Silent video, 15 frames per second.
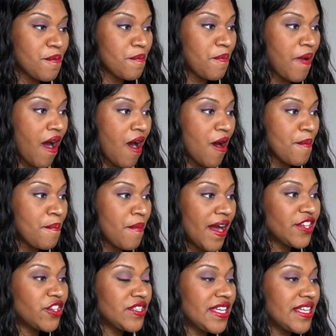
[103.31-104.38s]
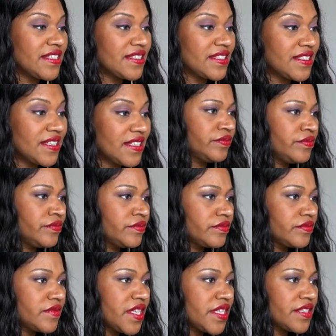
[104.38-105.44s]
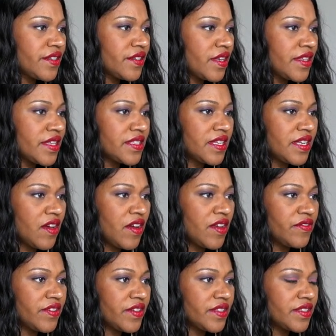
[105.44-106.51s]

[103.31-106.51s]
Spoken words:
But my goodness, doesn't look like there's a live.